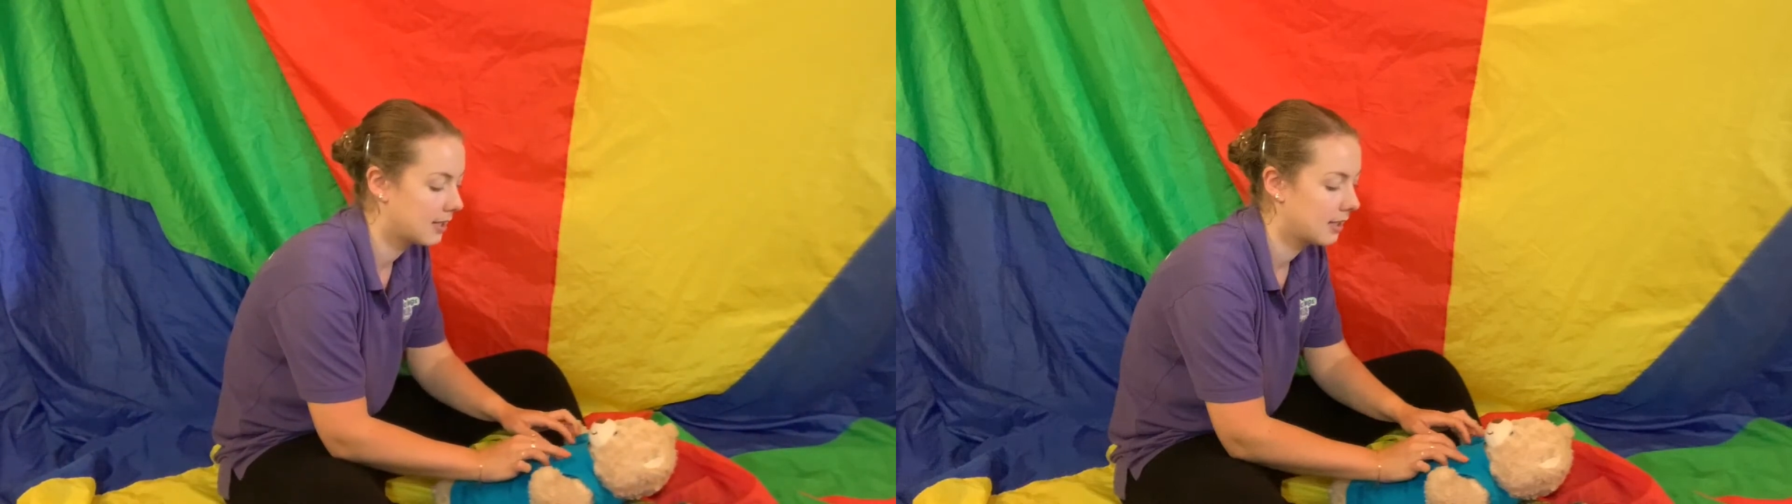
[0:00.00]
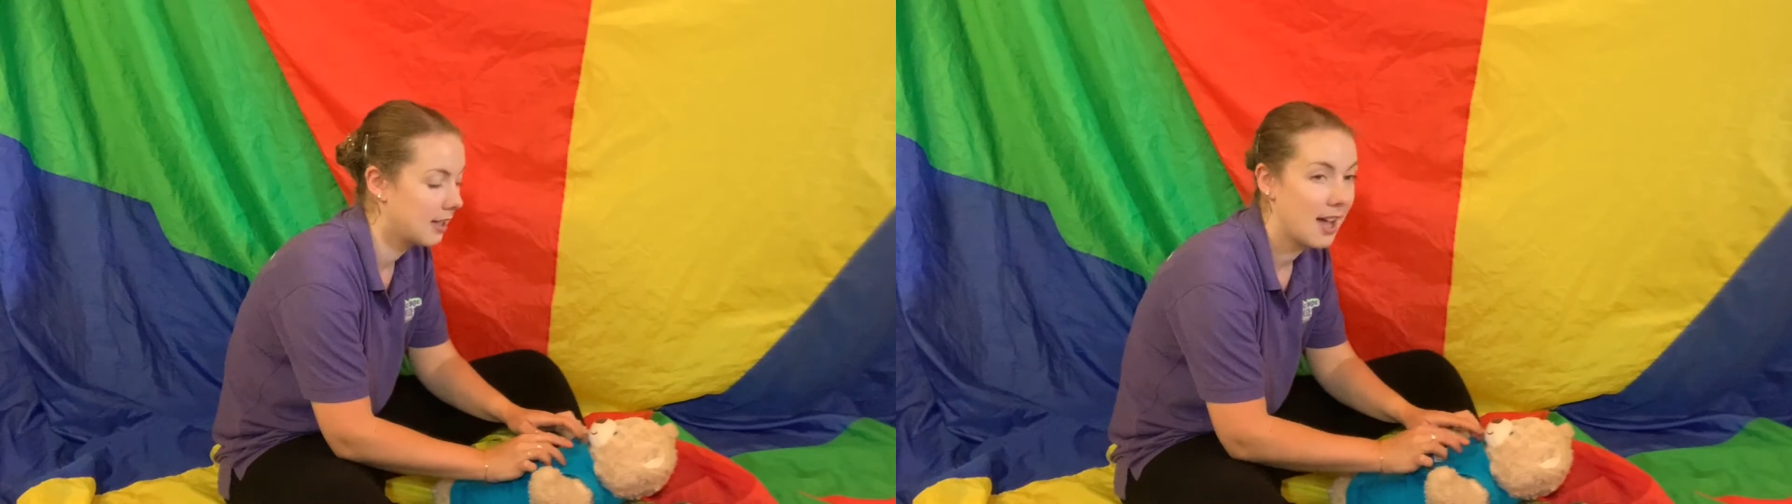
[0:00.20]

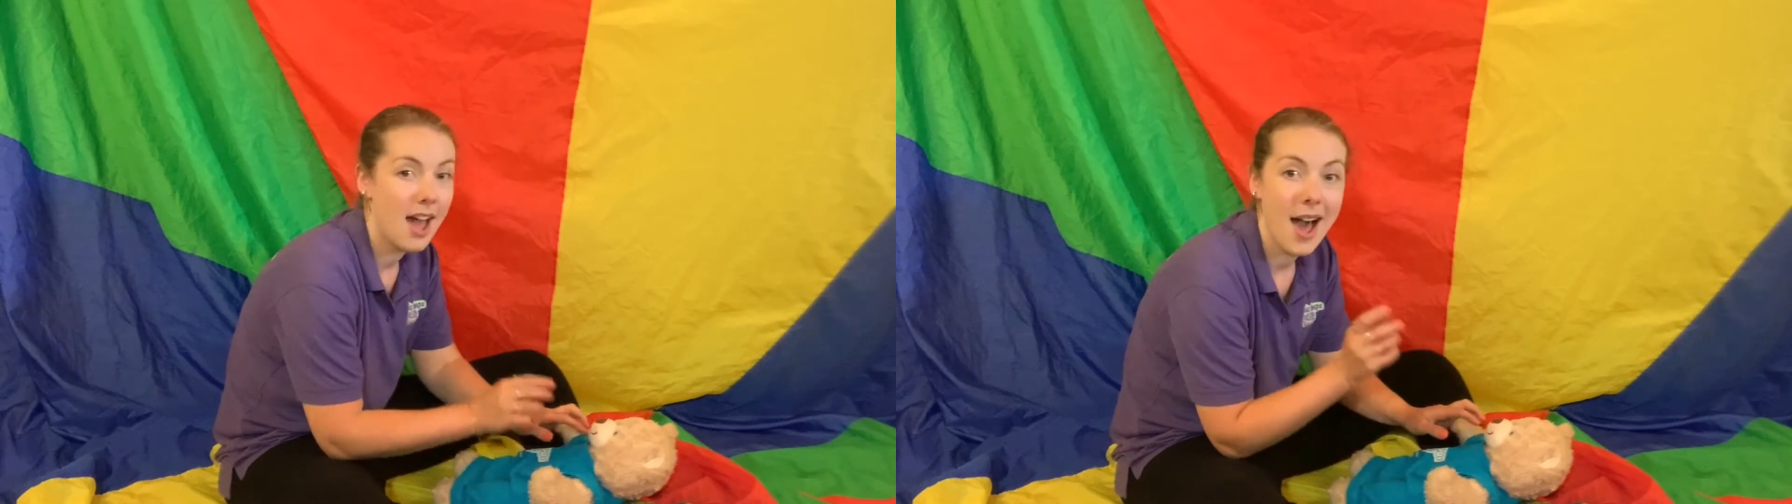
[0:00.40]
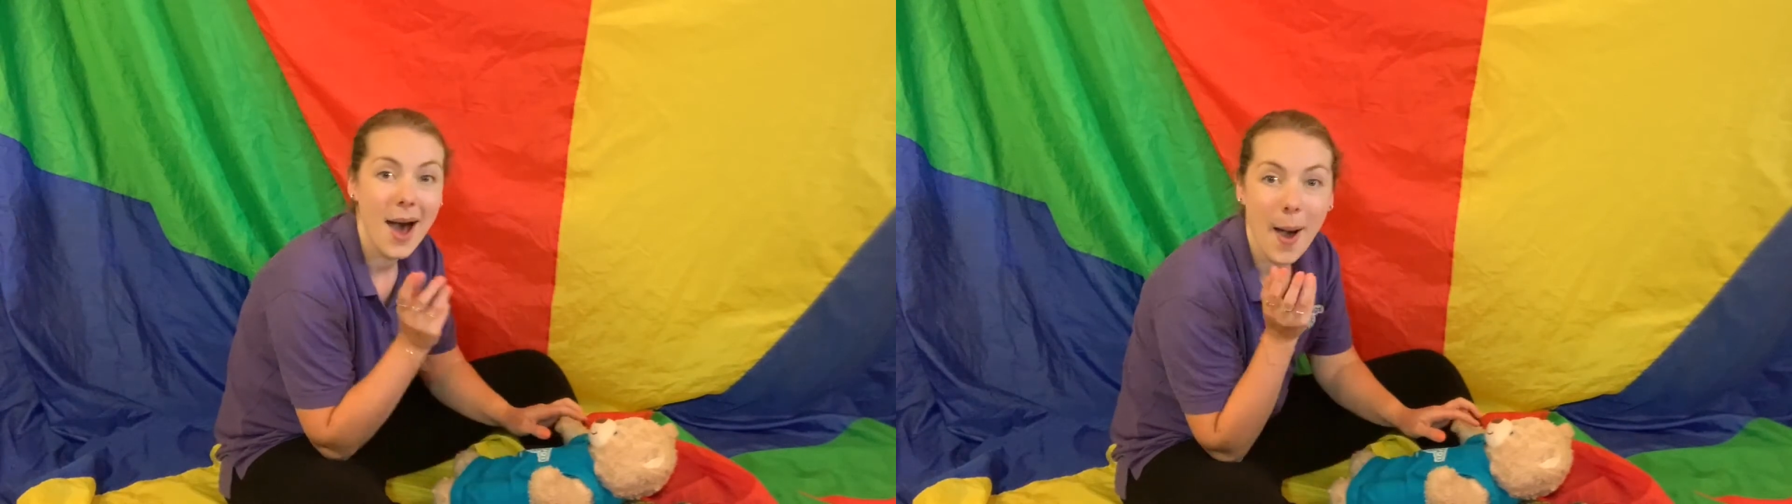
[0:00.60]

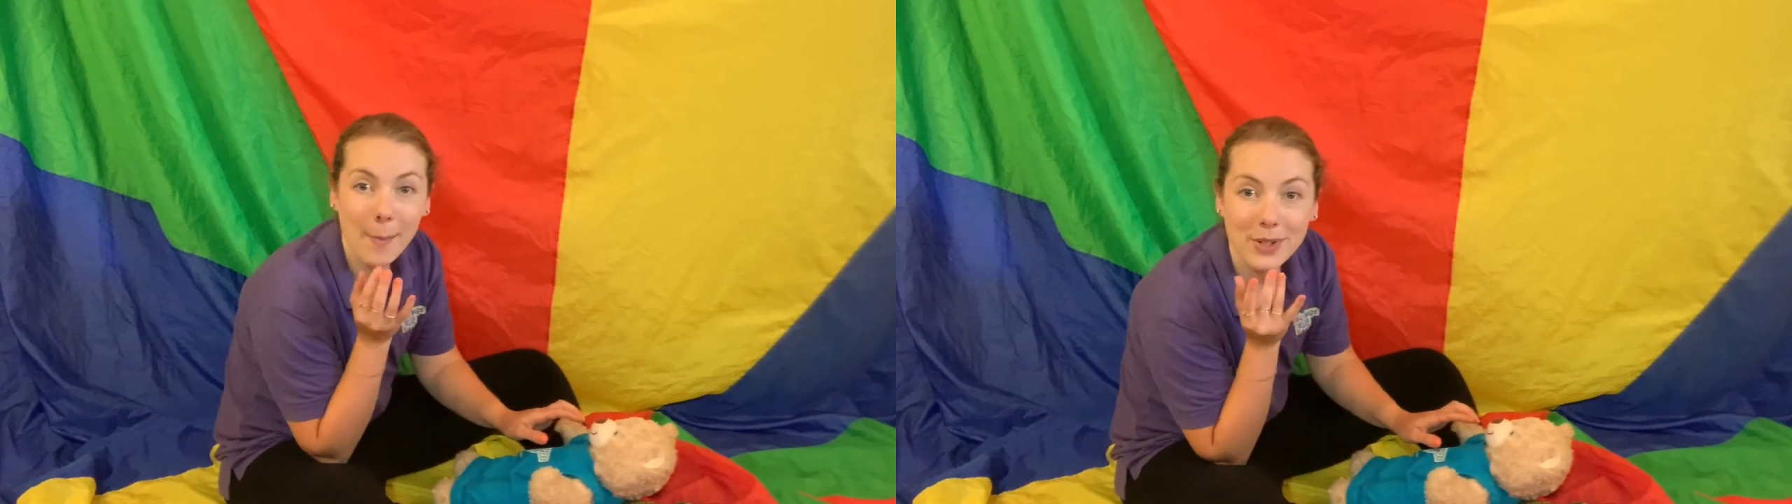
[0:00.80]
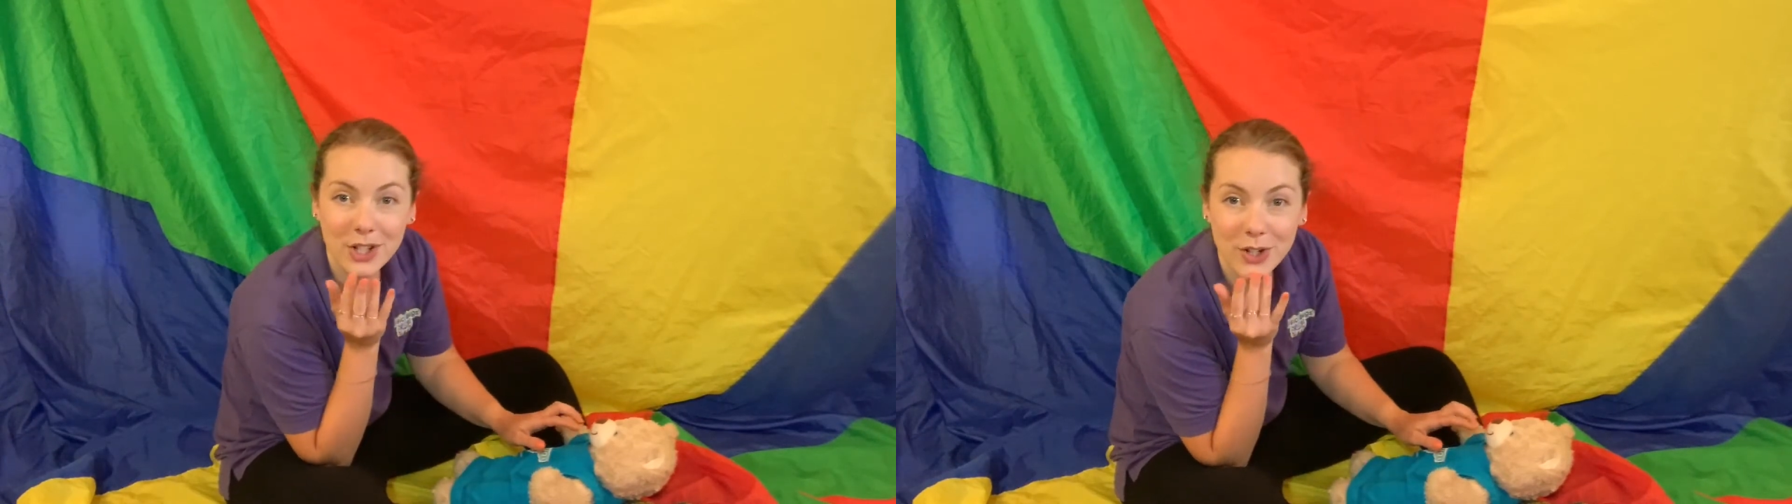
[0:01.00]

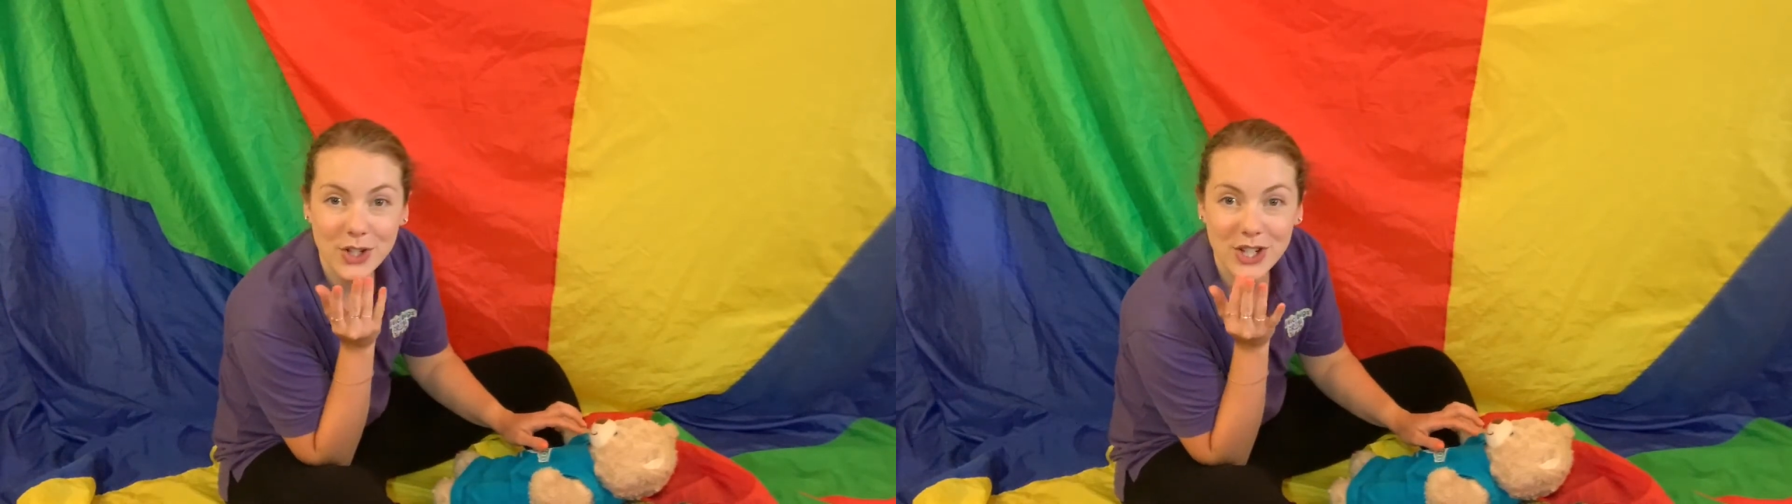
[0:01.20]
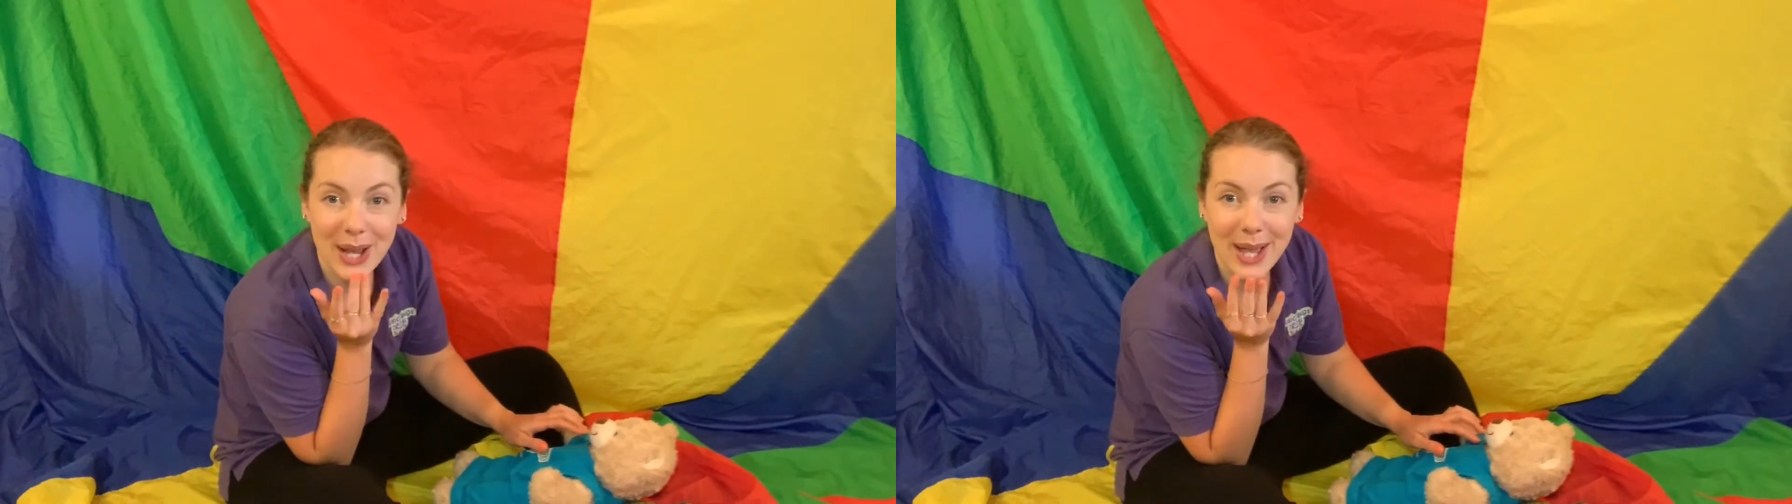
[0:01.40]
To your
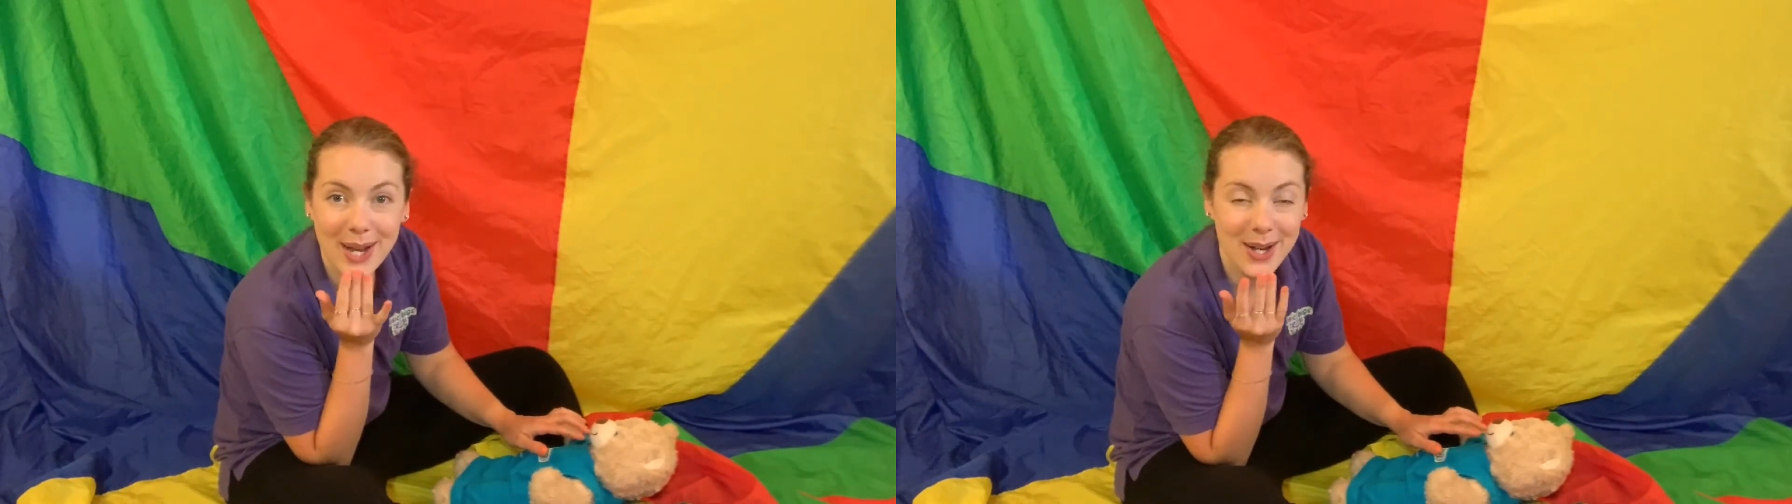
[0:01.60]
chin!